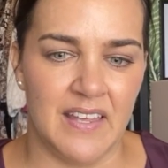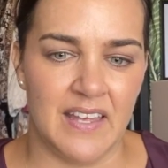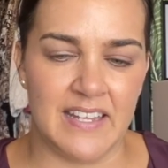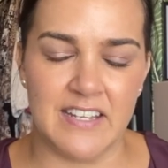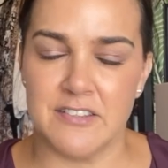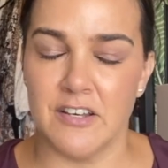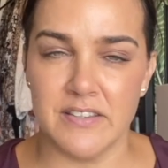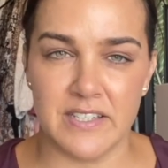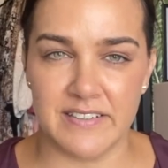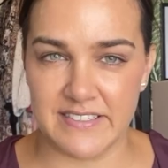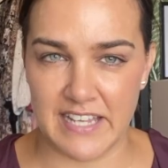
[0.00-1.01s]
and it's not
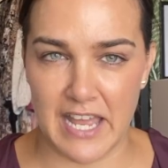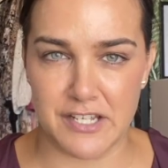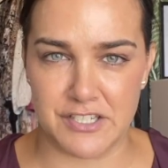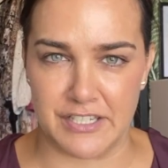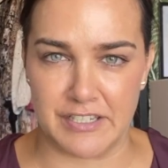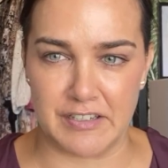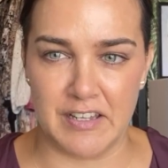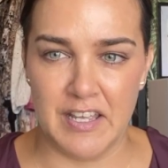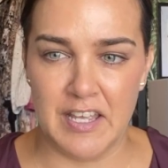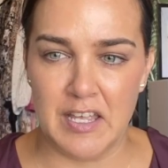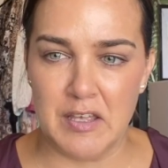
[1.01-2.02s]
their intention,
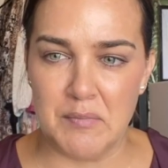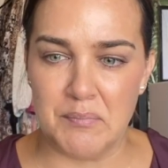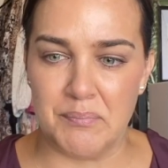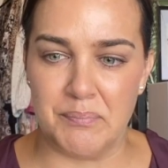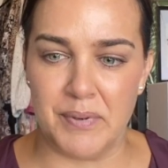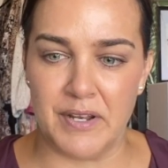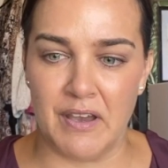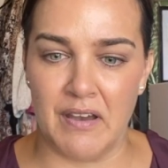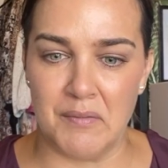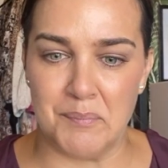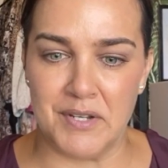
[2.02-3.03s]
but
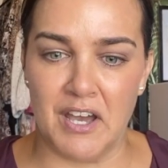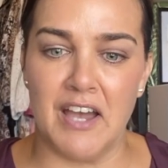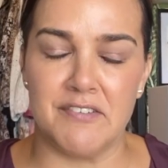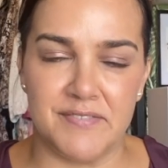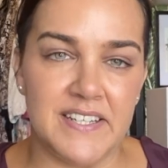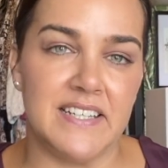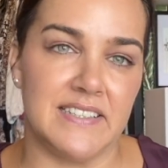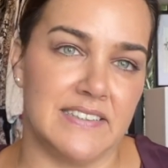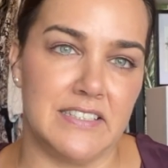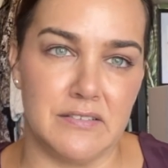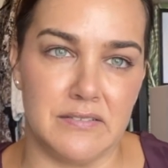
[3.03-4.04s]
I feel a
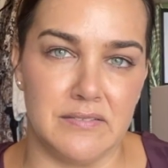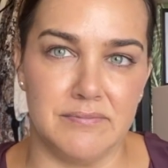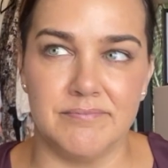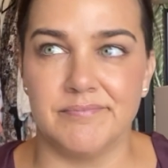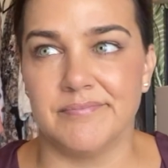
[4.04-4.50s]
little